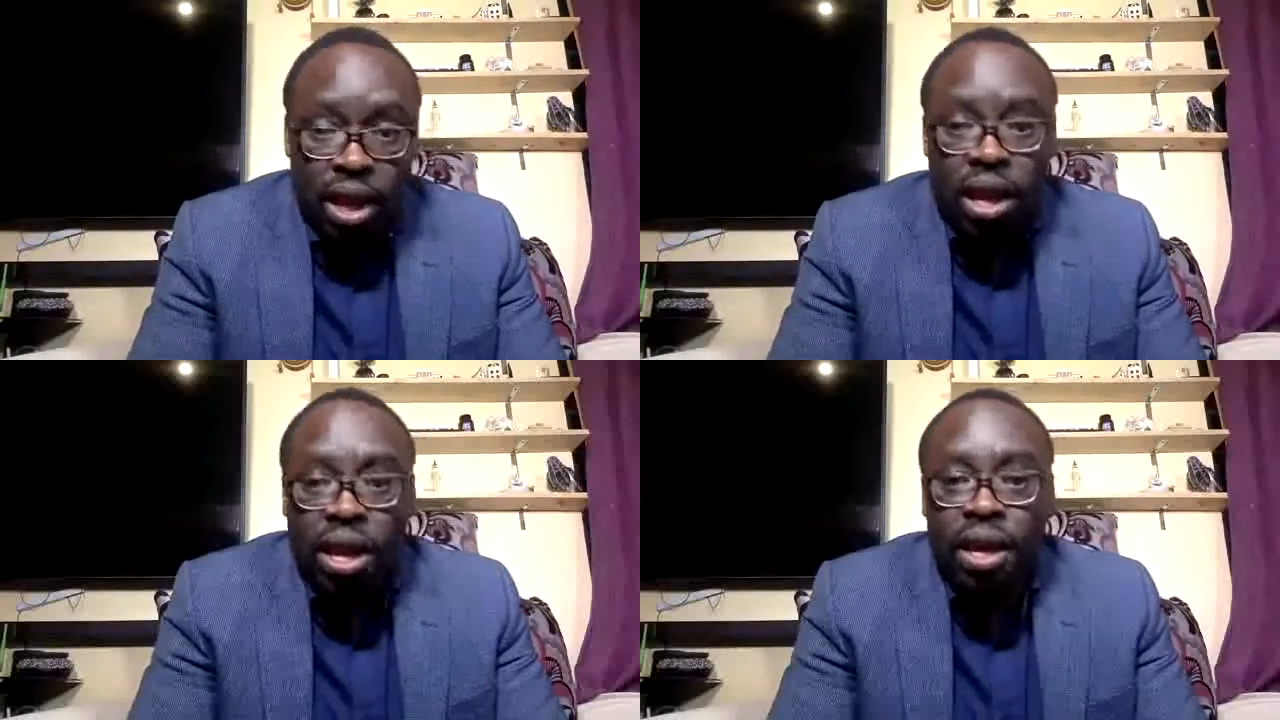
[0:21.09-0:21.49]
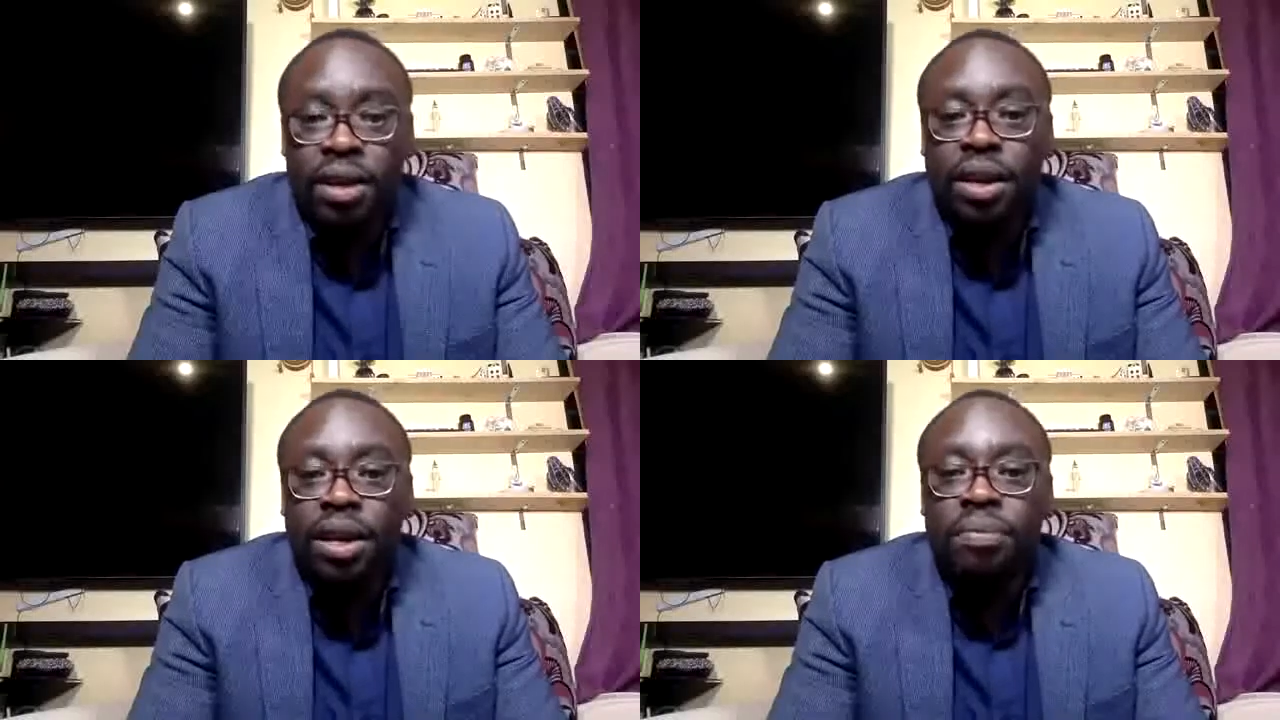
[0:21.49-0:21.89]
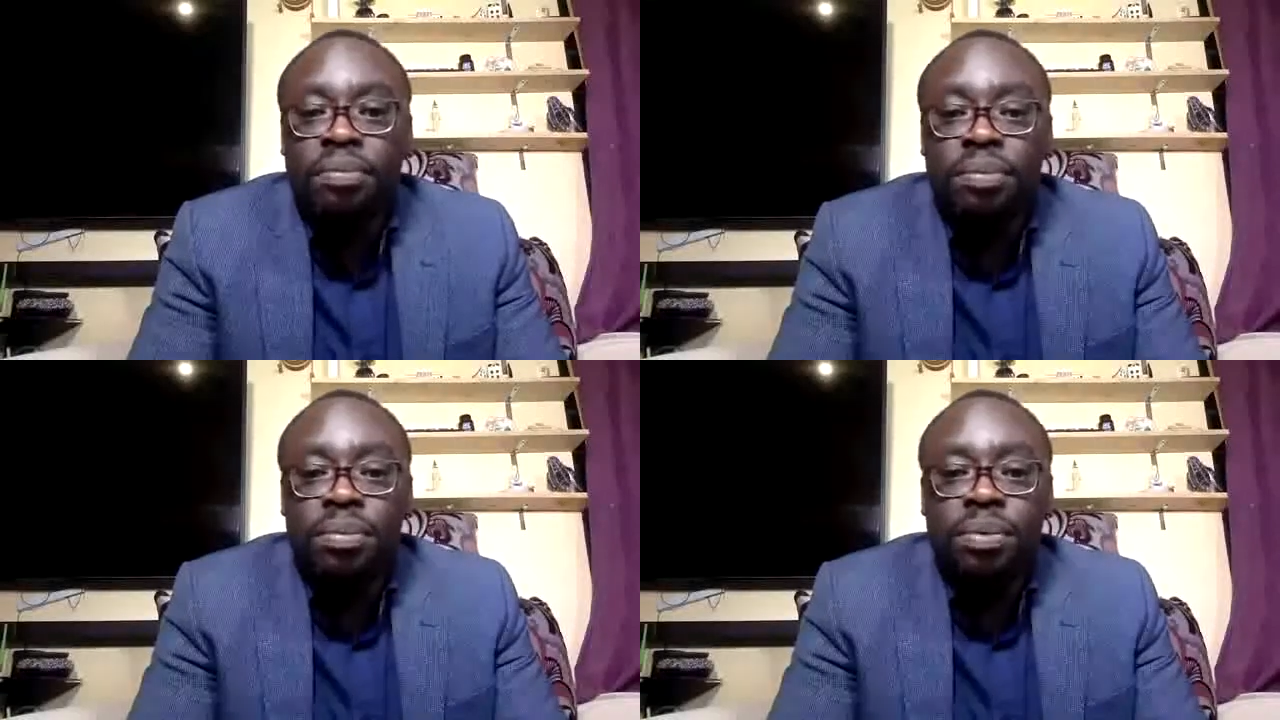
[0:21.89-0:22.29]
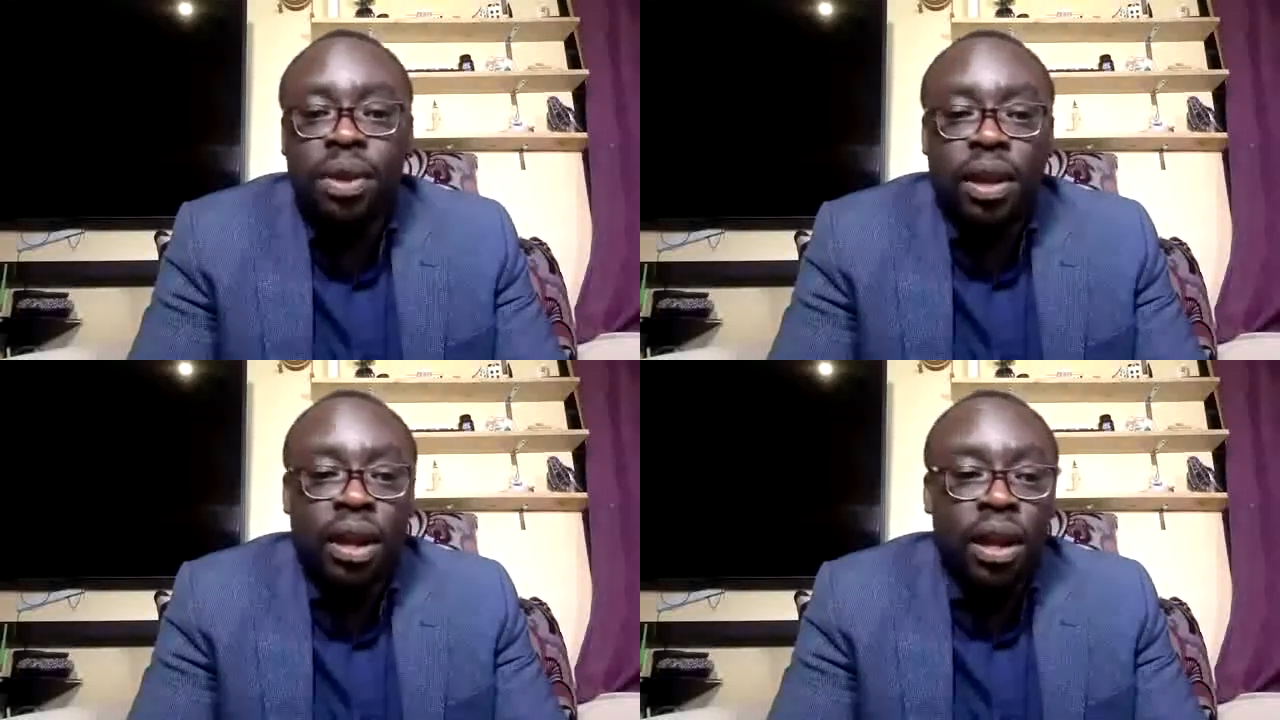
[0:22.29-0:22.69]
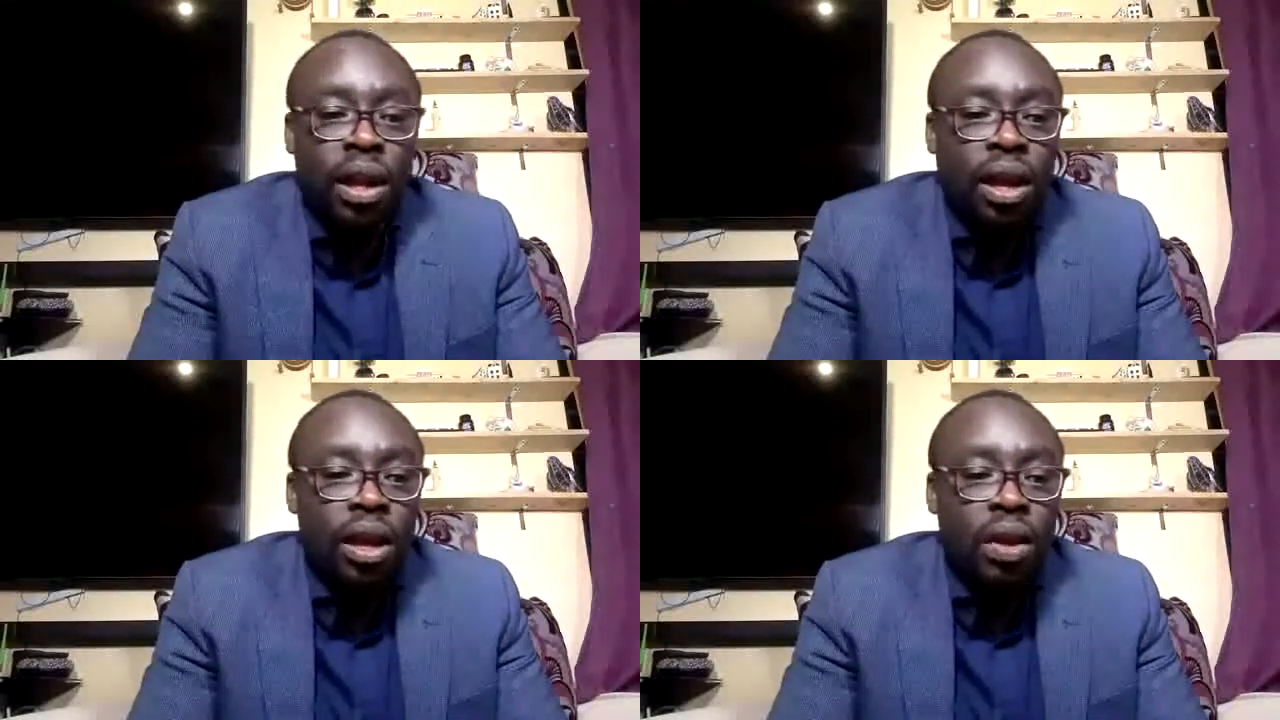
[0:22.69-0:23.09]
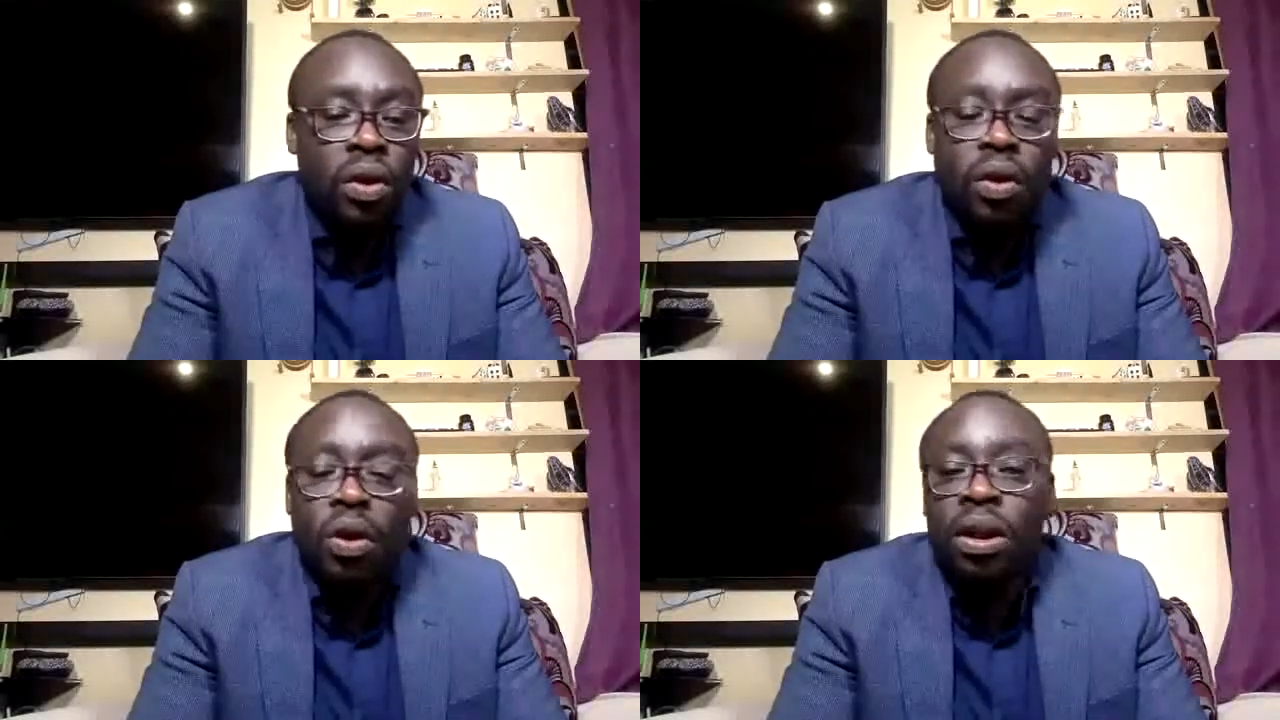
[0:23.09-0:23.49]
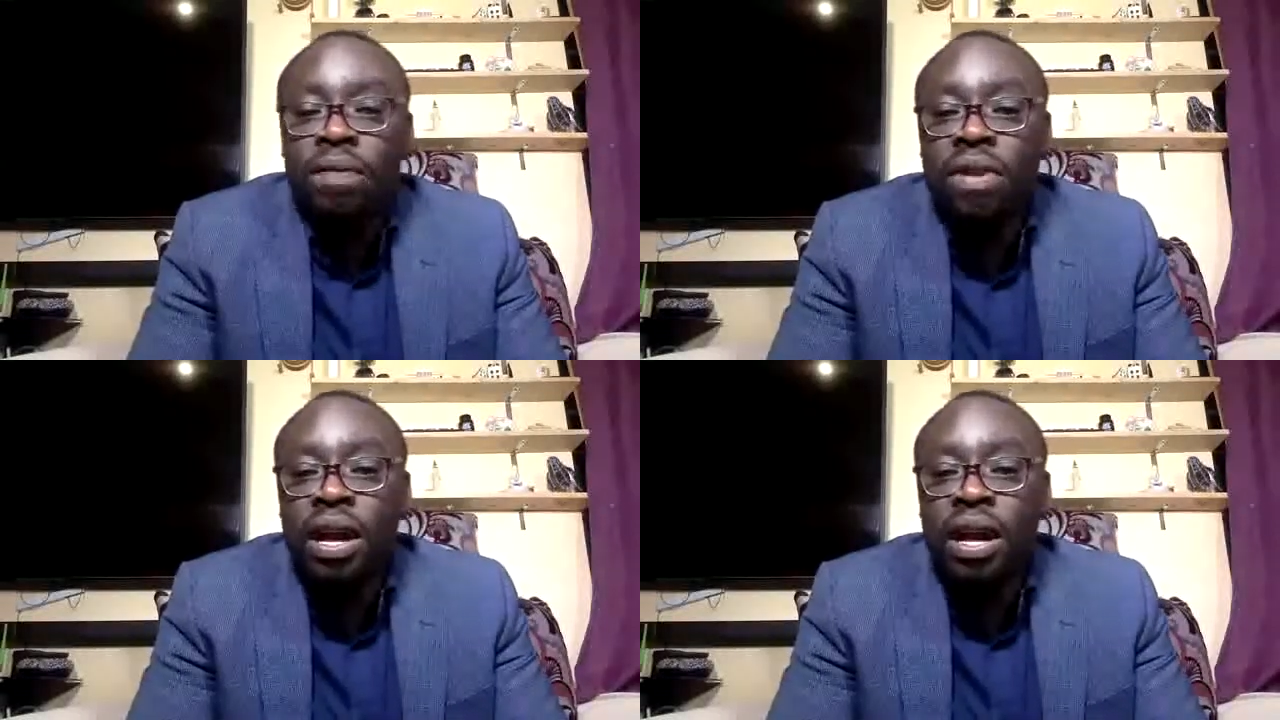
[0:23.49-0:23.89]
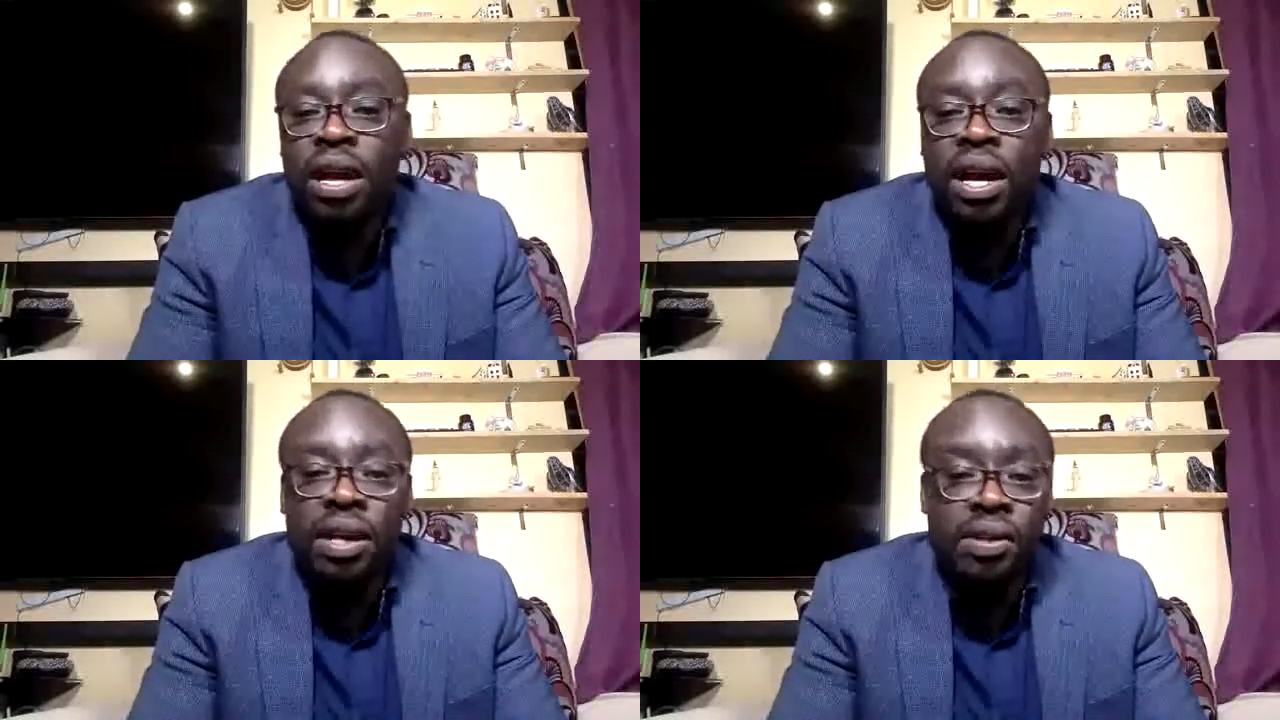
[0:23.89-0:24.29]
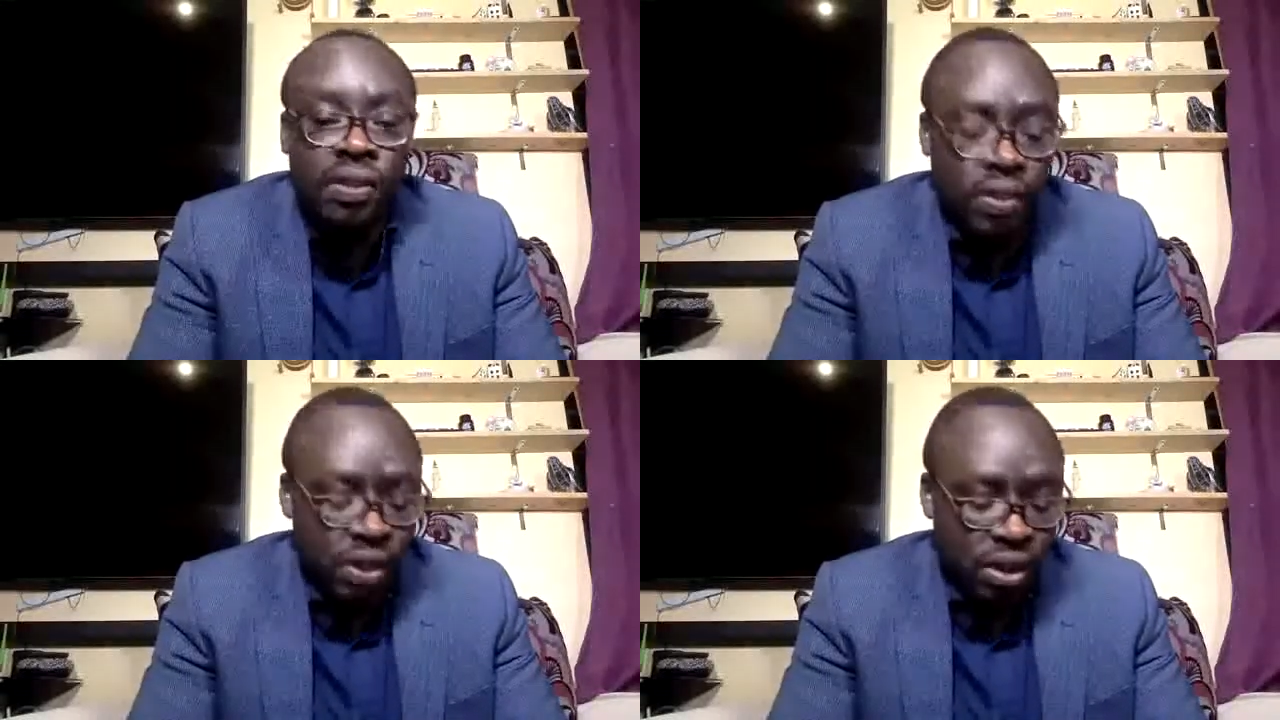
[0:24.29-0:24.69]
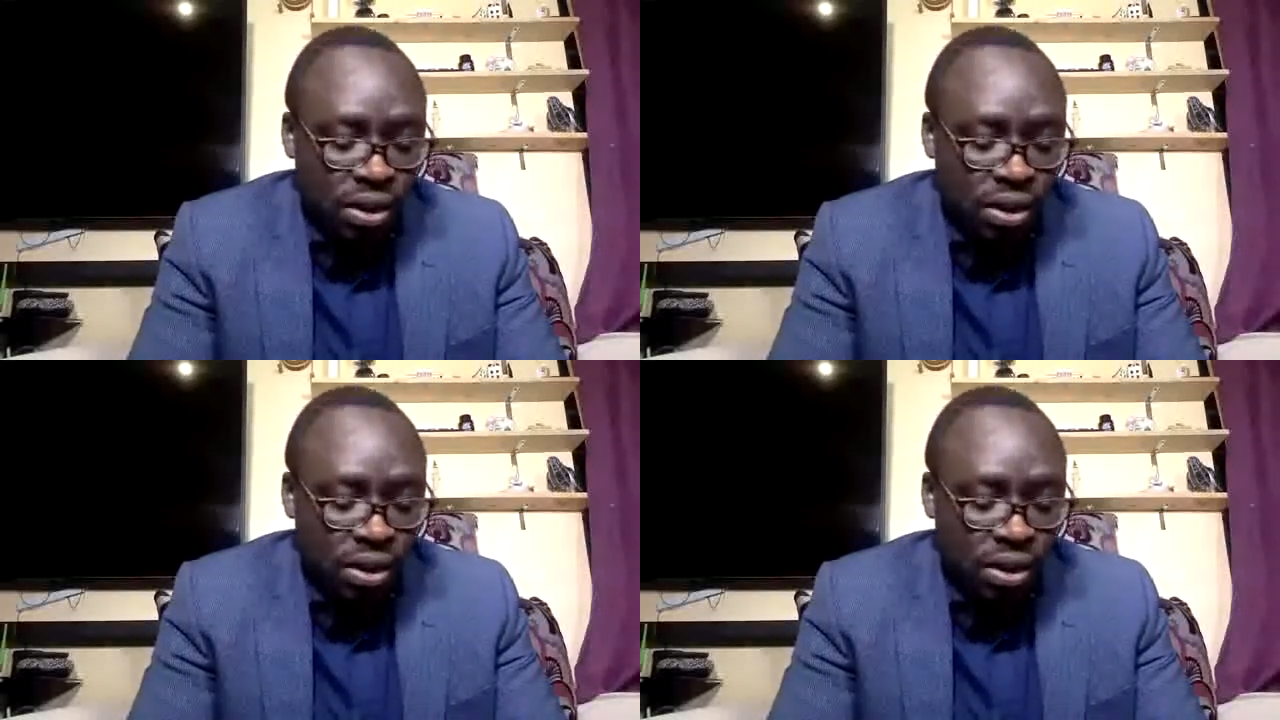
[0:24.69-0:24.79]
And Oliver has,